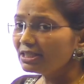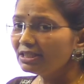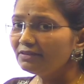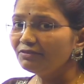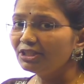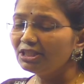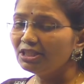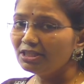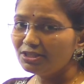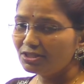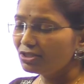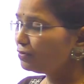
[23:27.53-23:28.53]
it with the
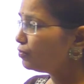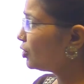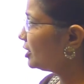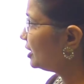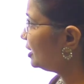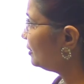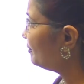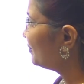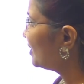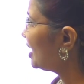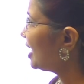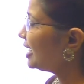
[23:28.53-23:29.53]
distilled water,
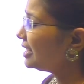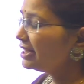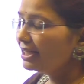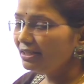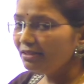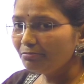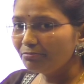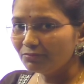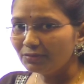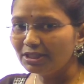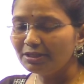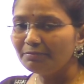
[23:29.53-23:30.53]
and then
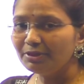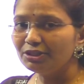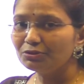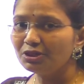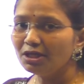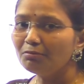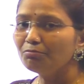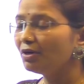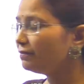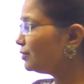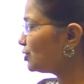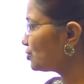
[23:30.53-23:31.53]
dip into the
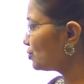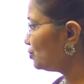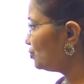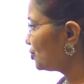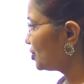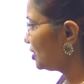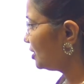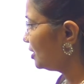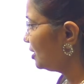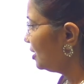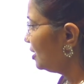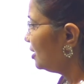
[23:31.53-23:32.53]
buffer solution.
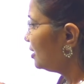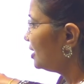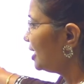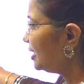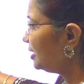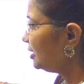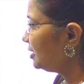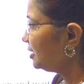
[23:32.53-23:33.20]
Then